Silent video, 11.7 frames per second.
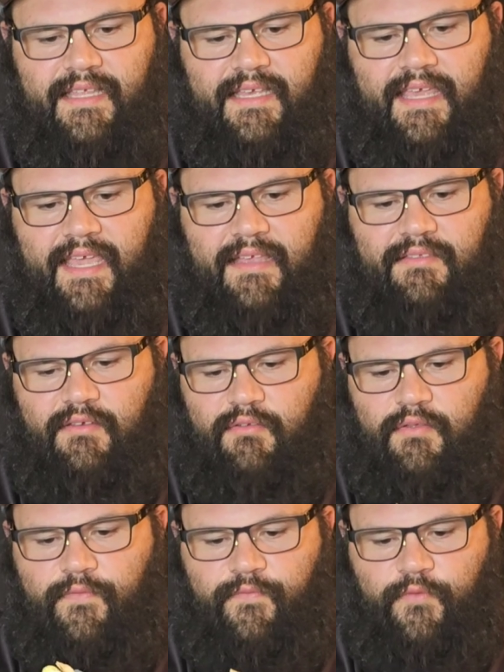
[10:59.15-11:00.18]
they can't
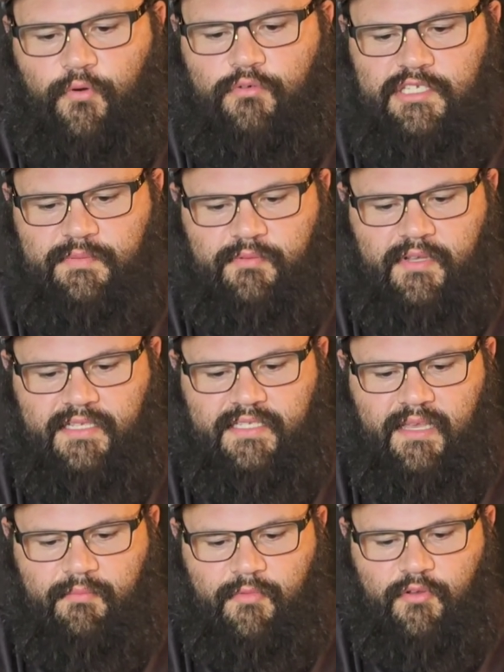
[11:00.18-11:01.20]
do the full
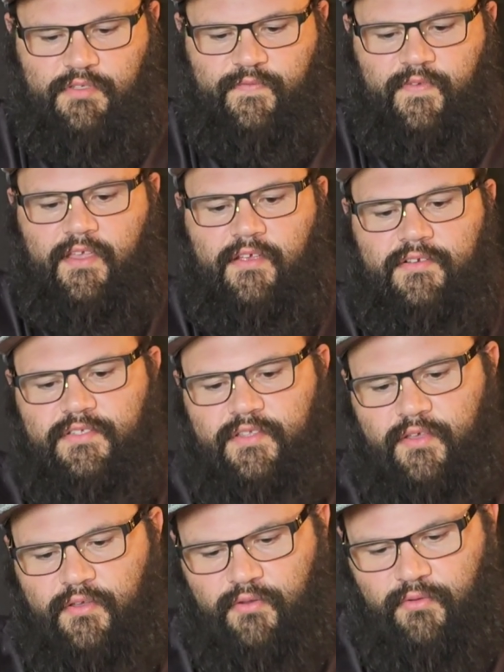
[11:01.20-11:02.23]
splits that most figures
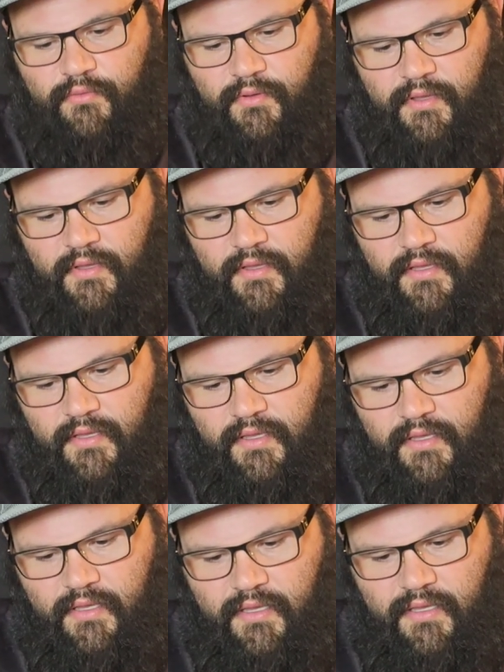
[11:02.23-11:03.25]
do.
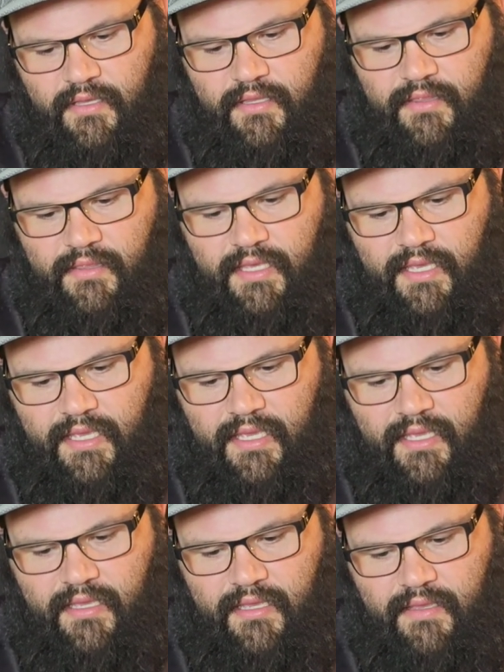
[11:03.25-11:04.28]

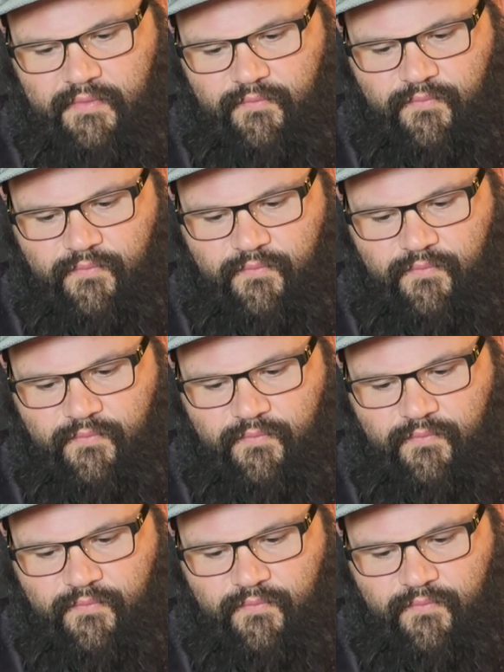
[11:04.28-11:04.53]
The